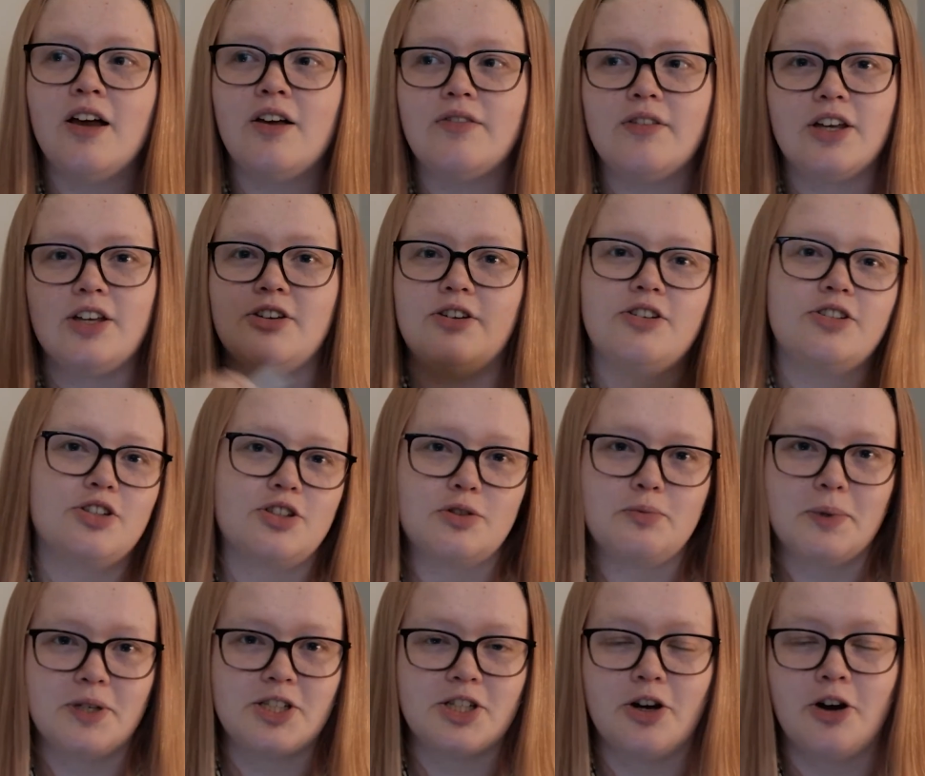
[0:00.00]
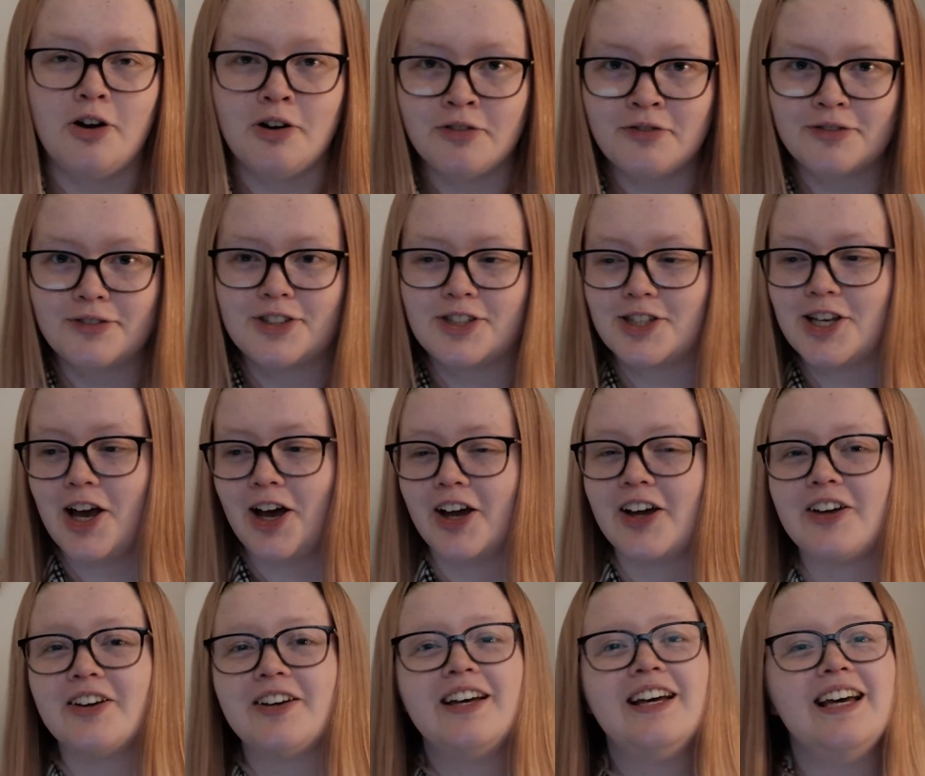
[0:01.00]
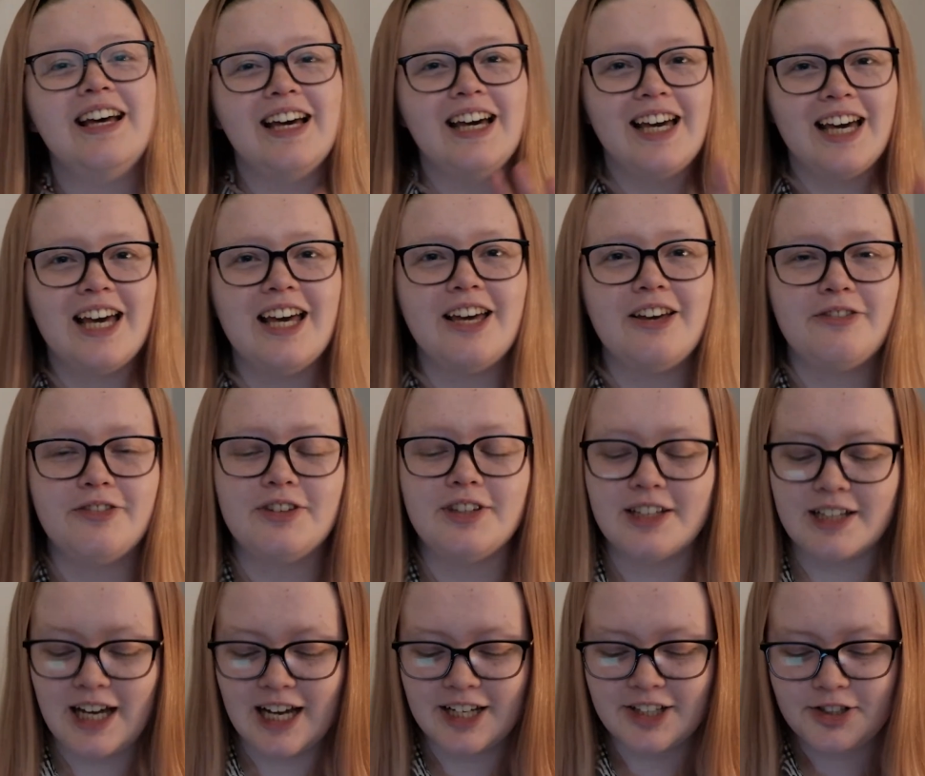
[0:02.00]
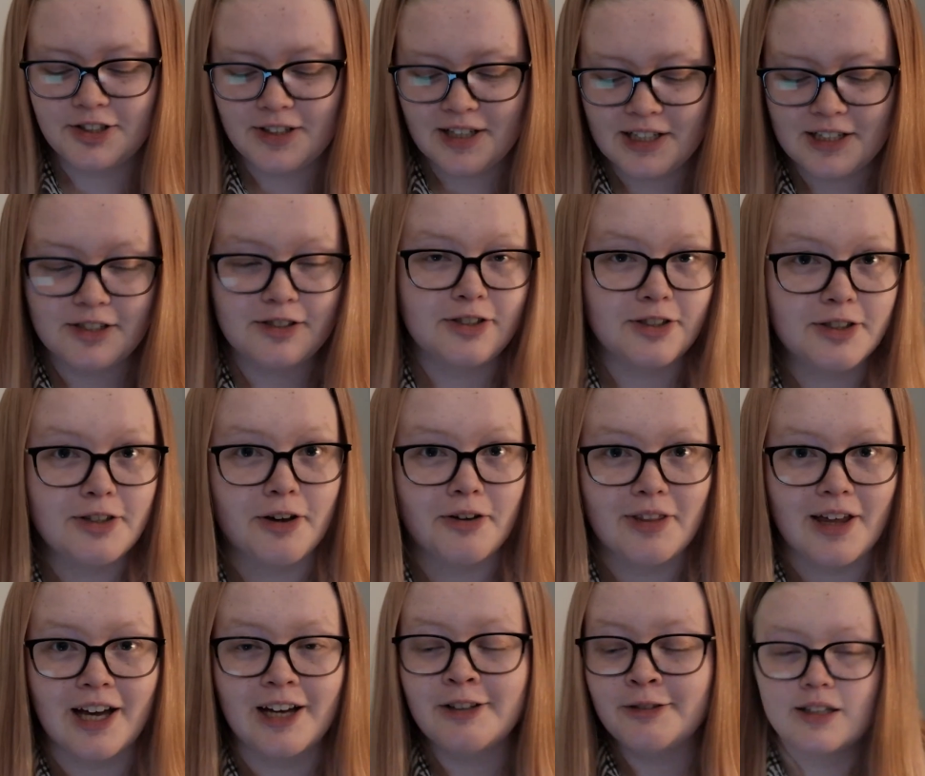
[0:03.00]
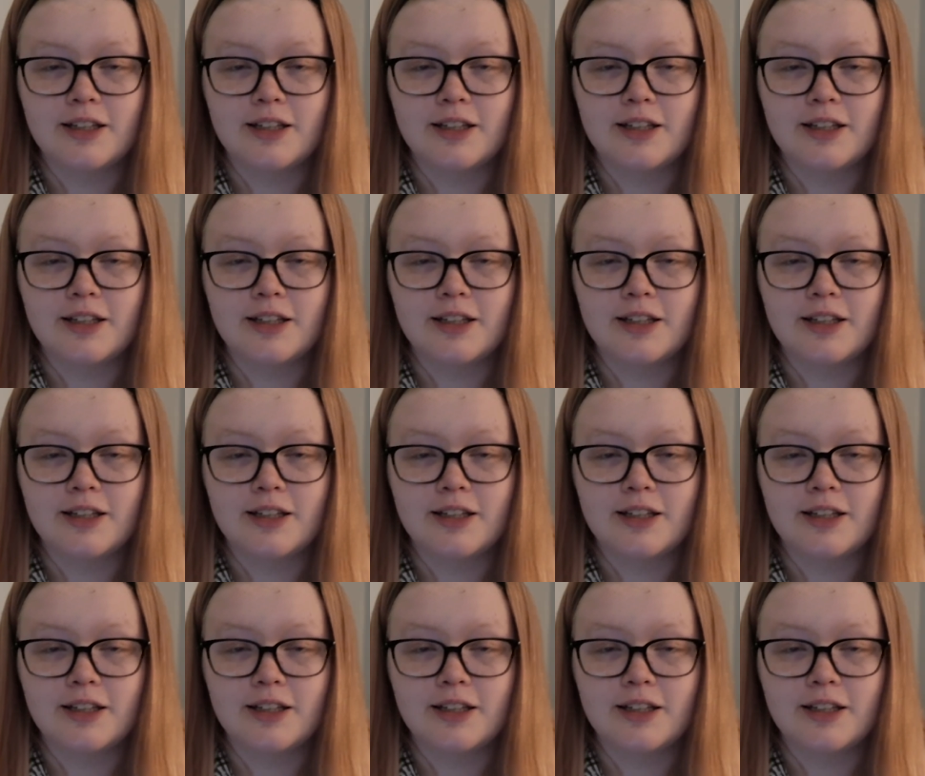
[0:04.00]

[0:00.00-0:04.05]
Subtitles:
then you can just switch it off. So in case you needed to know that.